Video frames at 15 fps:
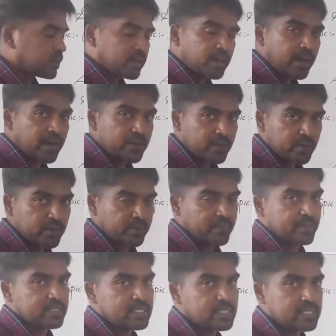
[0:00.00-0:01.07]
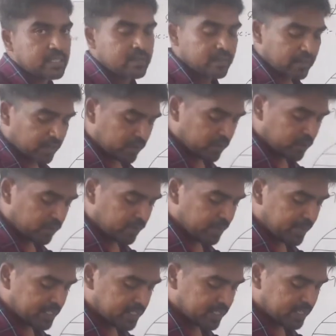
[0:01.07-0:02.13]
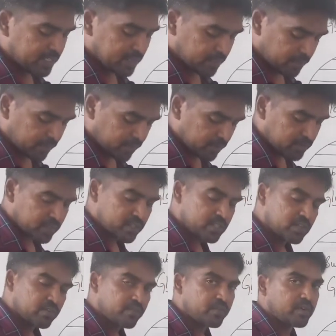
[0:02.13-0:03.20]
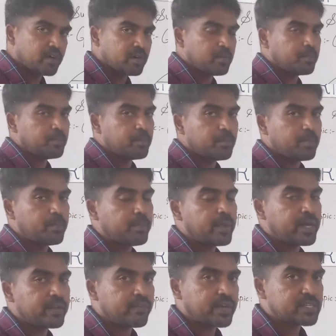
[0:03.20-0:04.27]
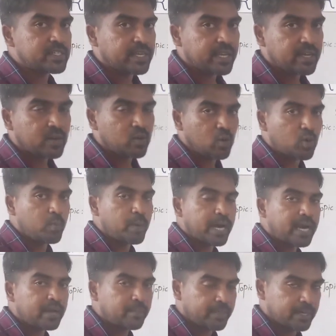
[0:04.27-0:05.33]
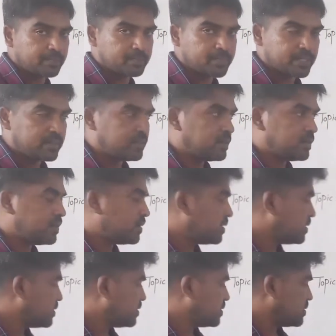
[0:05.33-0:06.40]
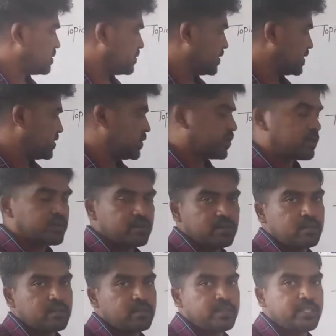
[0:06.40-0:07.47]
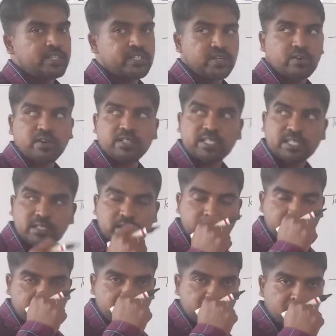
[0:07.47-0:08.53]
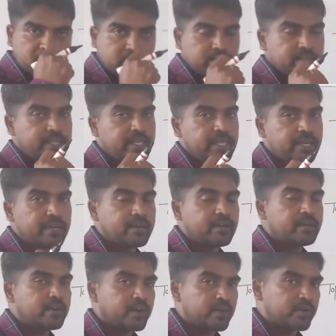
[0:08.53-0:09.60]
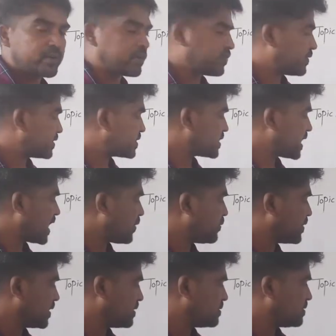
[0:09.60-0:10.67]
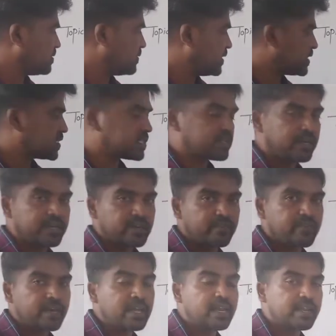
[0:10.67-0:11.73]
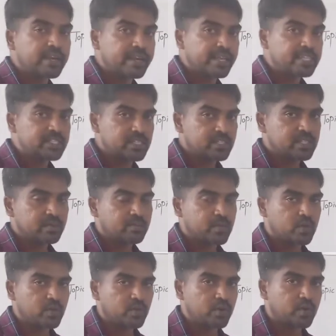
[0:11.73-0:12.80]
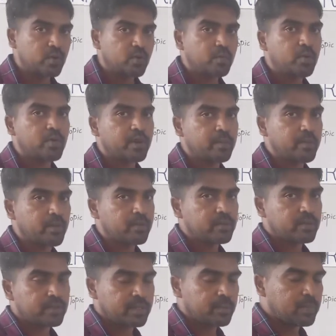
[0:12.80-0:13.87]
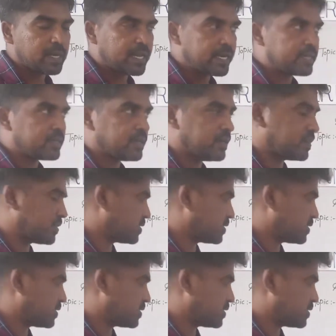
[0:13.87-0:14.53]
cartography means it is a process of manufacturing globe and map. The geologists, the cartographers have done this kind of a learning system to know more about the planet earth.